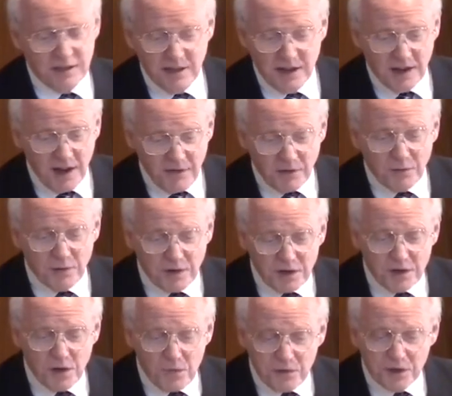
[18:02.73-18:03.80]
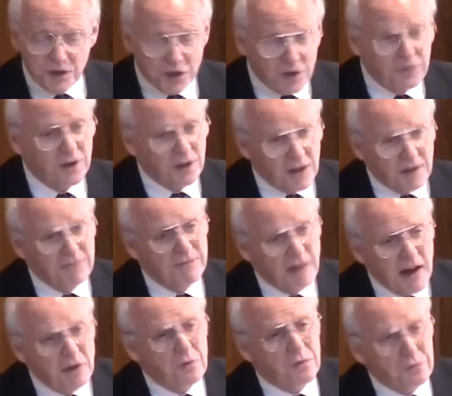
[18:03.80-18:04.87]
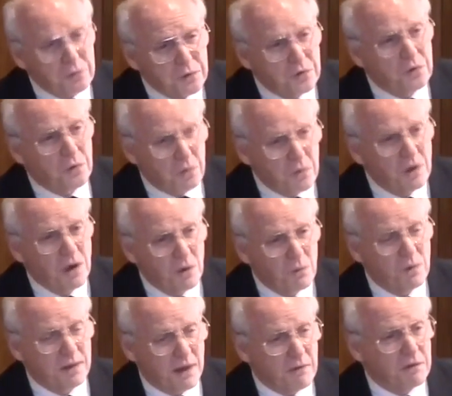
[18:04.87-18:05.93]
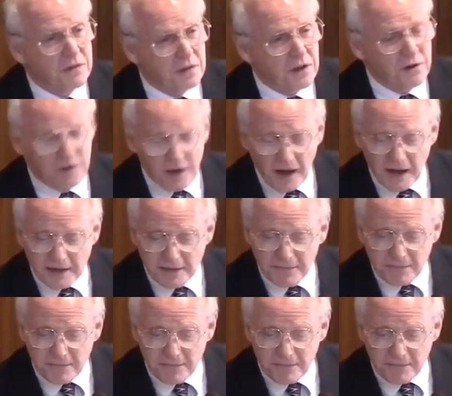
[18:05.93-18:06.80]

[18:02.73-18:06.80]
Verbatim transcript: never really know for sure if they're going to follow through with everything or not.